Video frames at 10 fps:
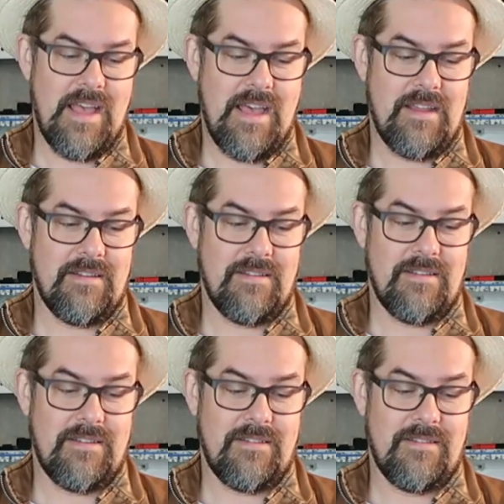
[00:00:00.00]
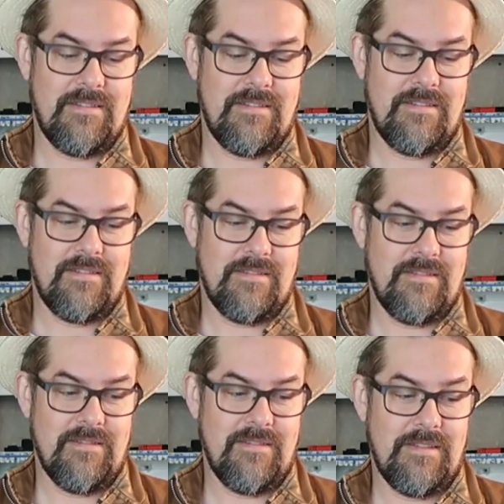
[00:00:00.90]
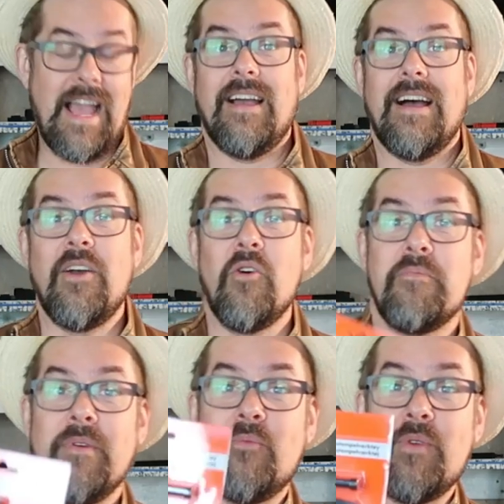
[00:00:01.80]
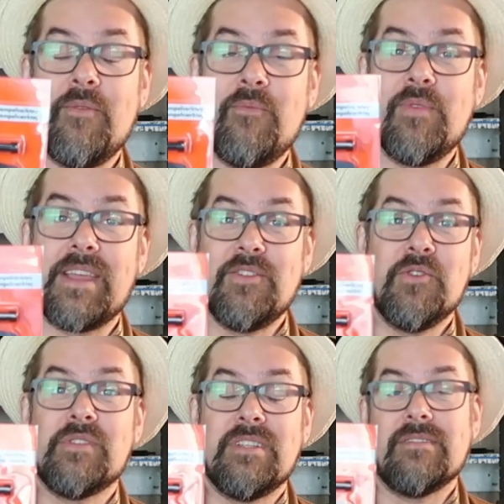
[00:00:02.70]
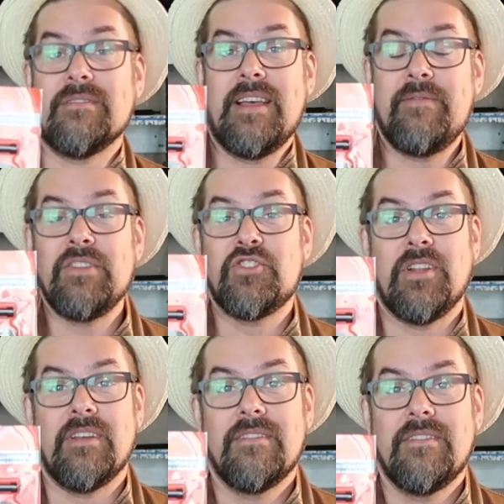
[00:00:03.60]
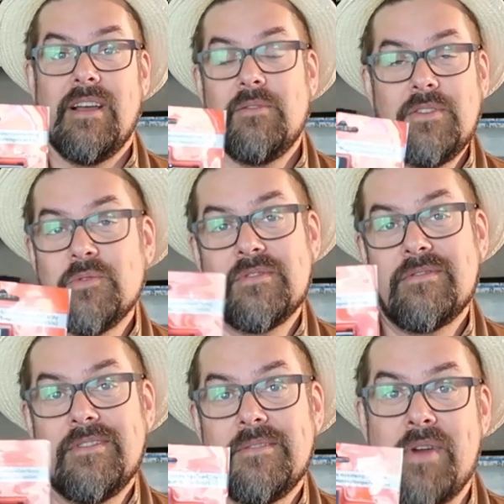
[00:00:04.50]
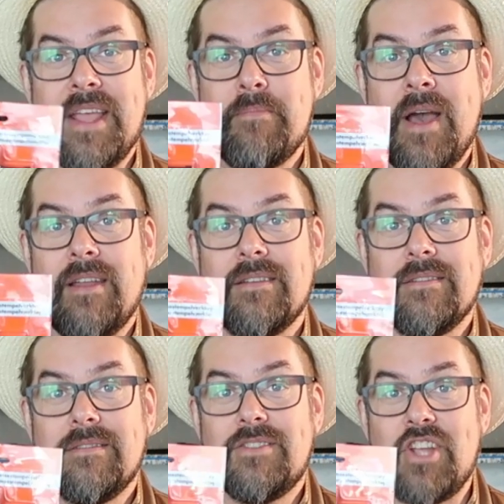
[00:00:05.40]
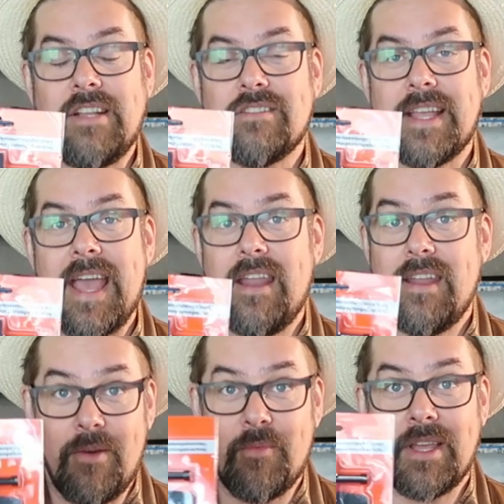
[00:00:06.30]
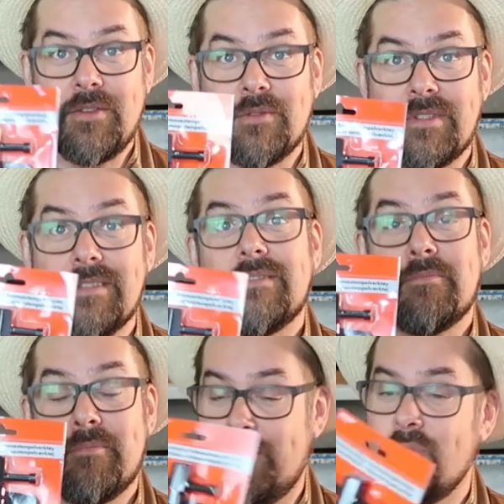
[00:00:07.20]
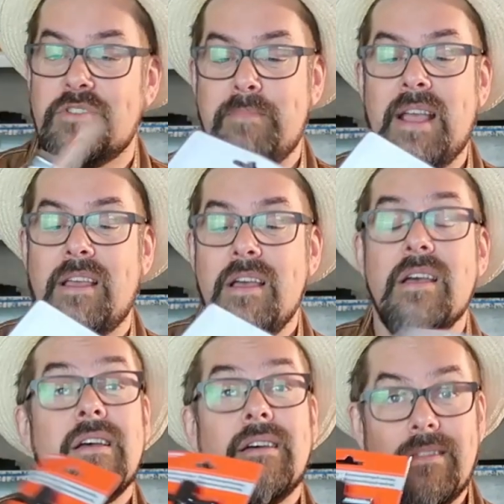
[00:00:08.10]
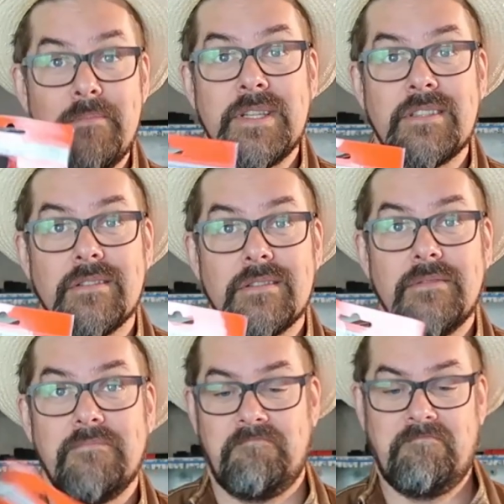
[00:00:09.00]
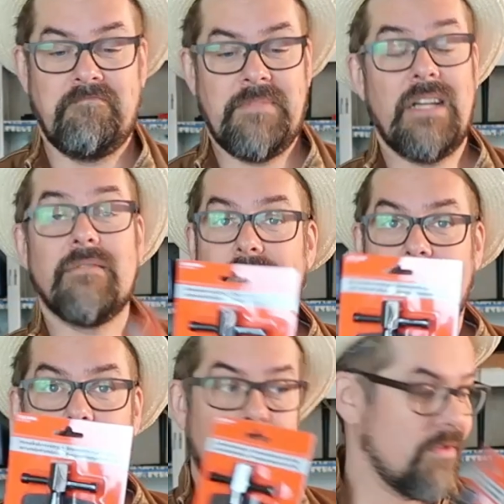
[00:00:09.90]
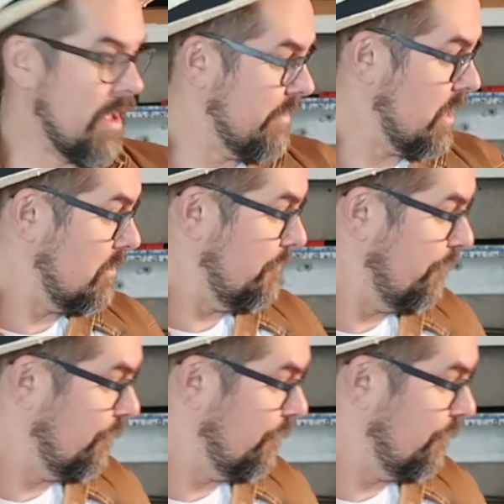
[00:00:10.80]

And yeah, I hope we can use it eventually. I would use a brake pad changed again, and we can use this to push back the pistons. Yeah, very good to have it.